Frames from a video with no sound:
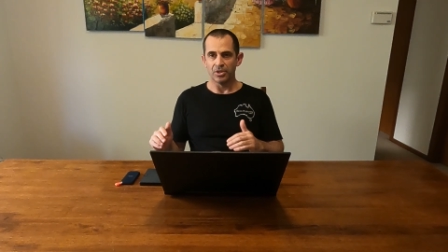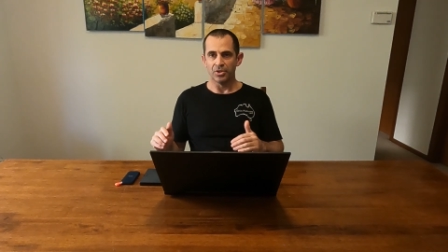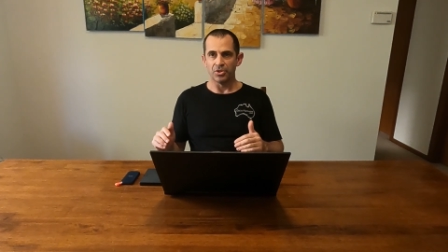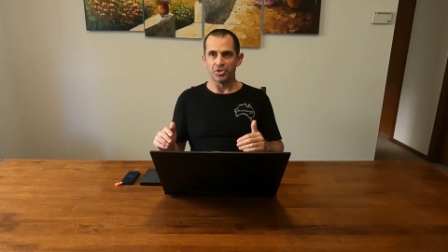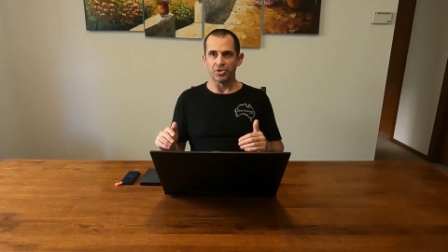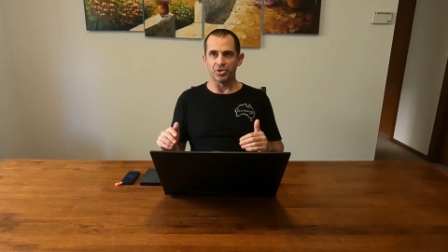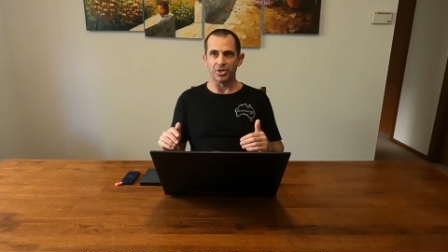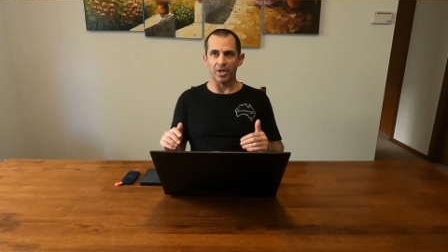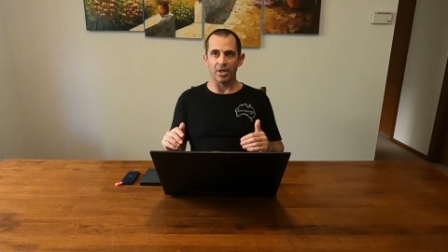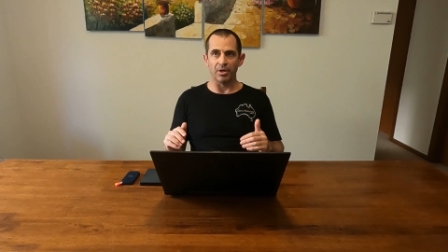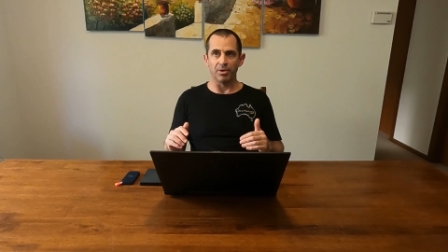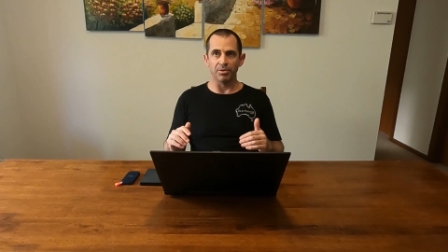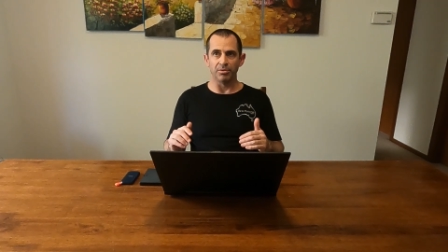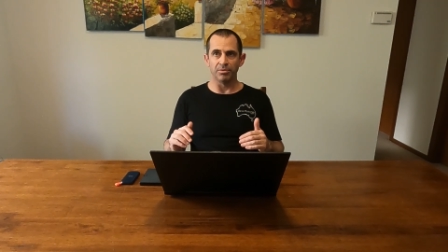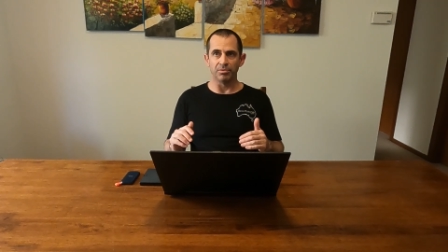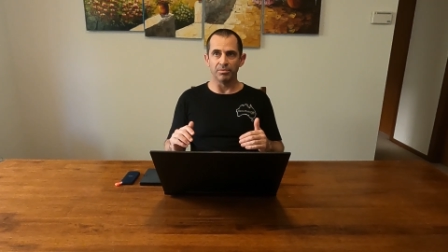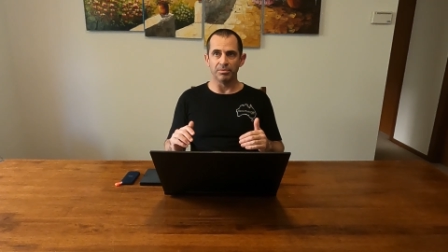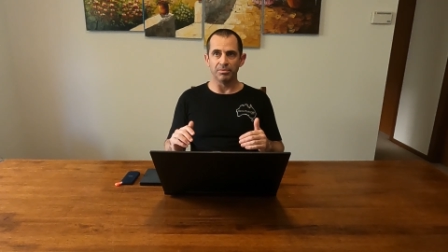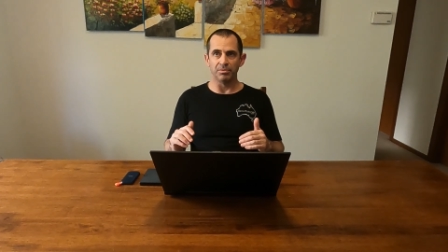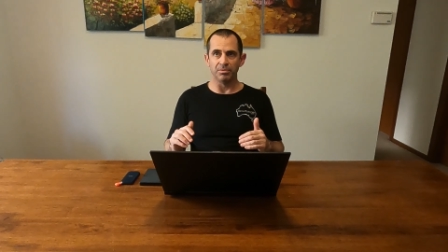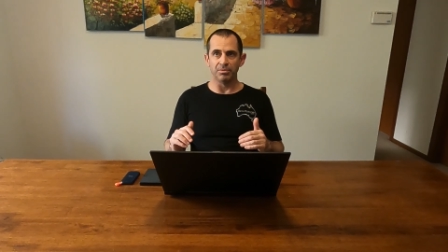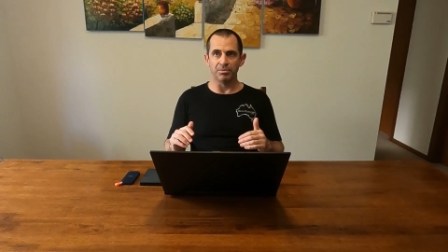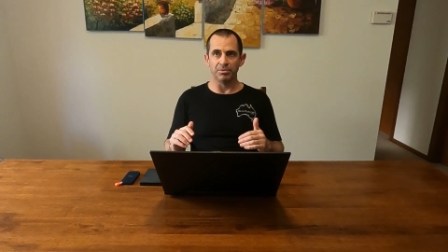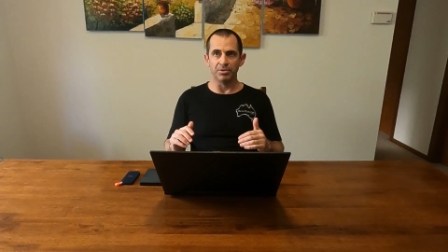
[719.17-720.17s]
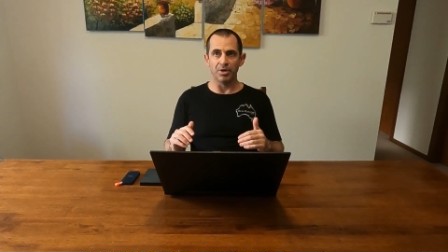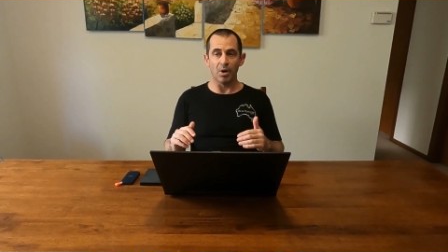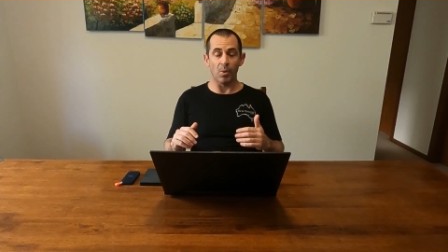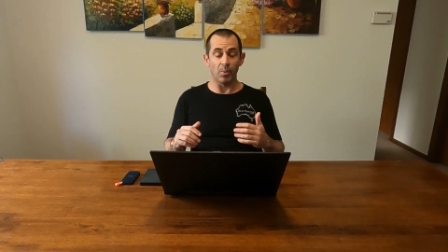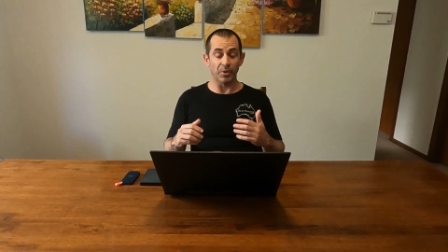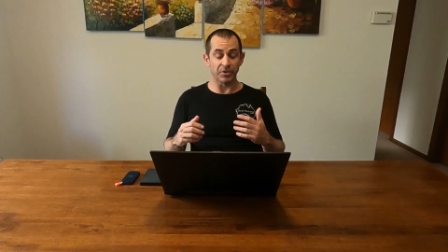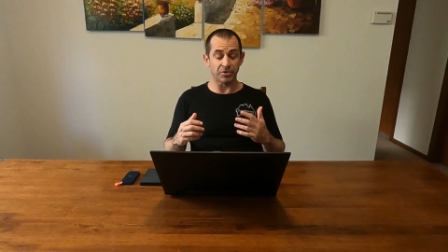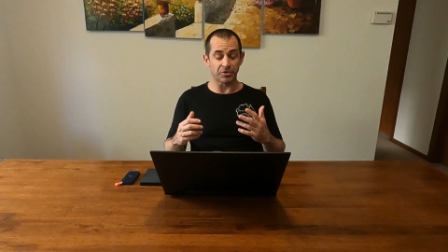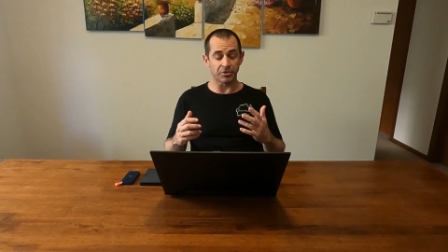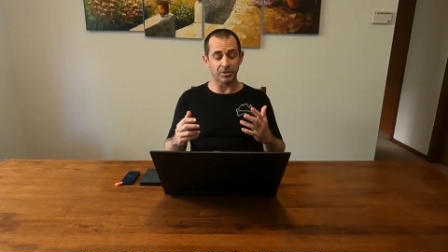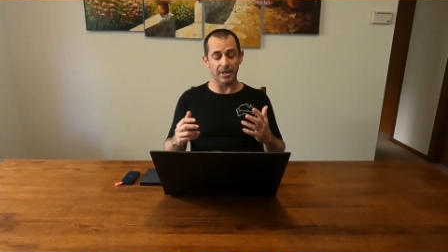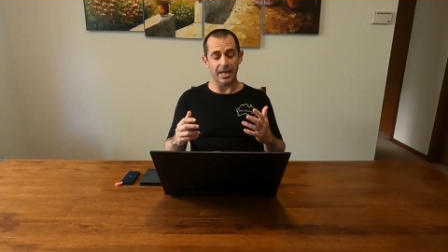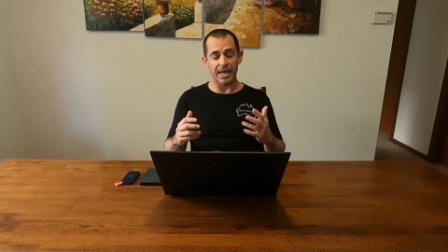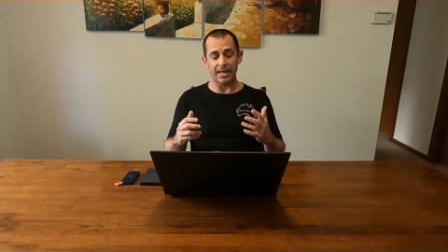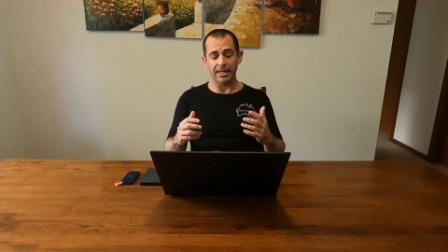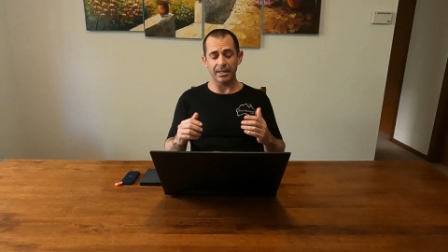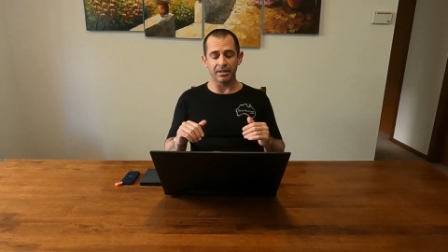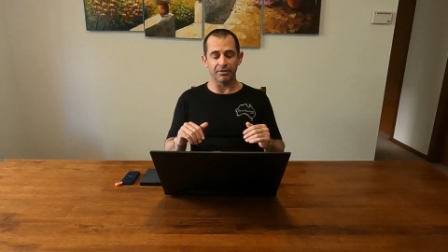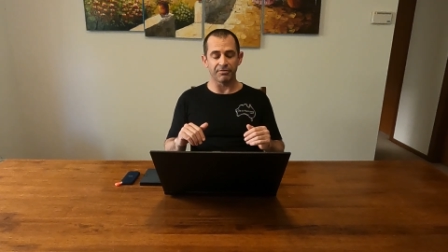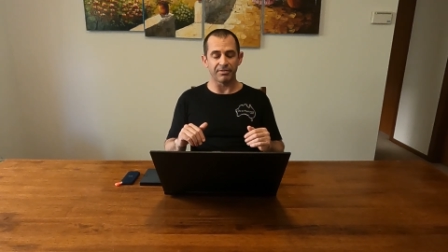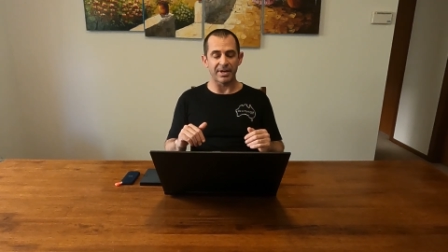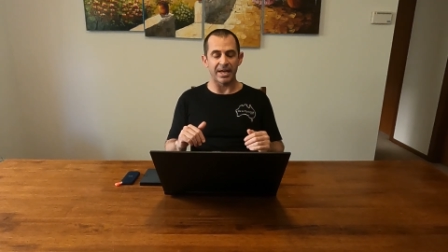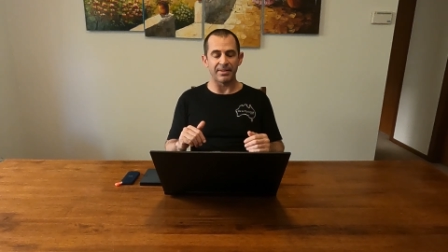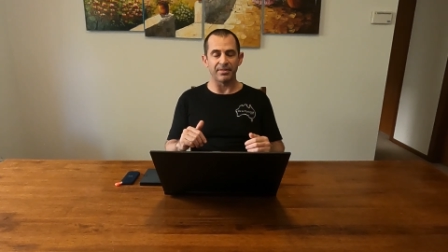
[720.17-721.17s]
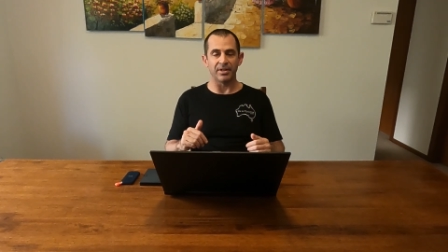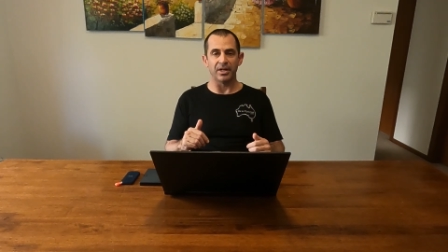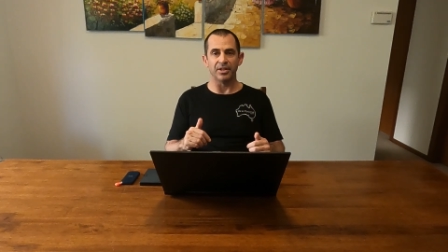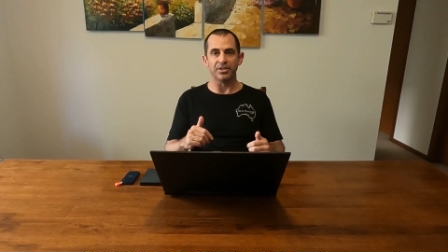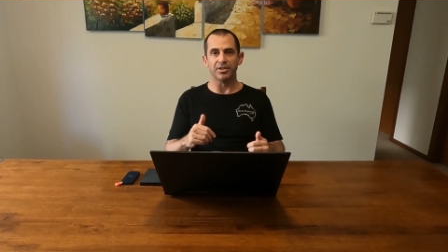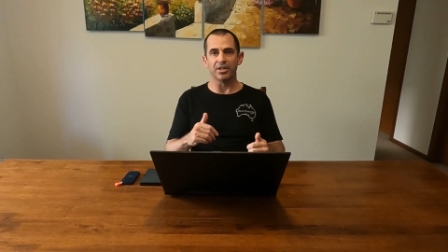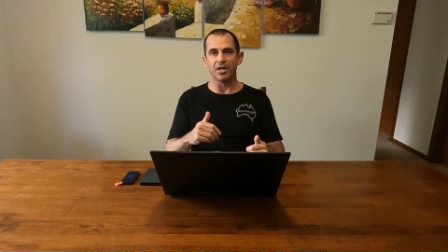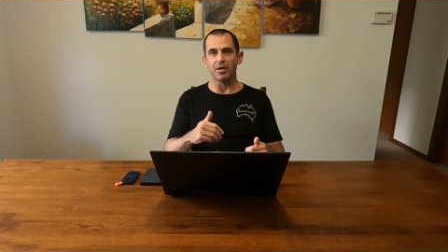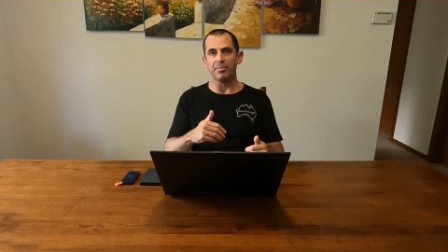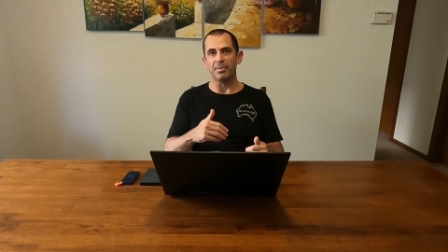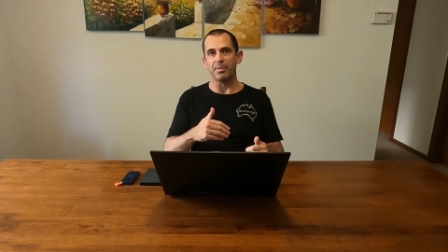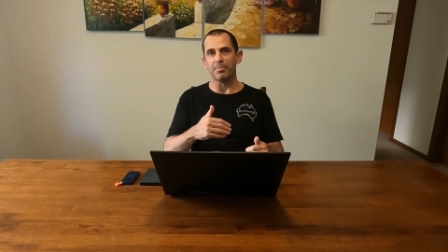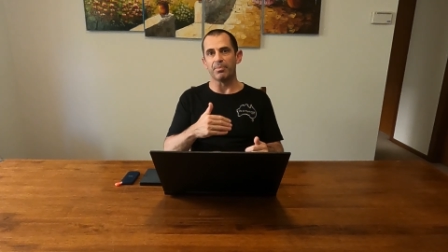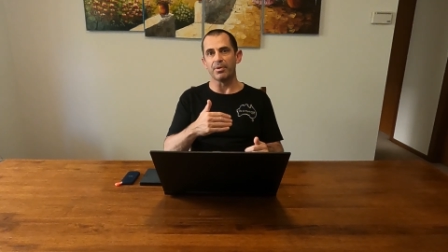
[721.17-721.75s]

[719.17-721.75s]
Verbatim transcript: So notwithstanding the fact that Adobe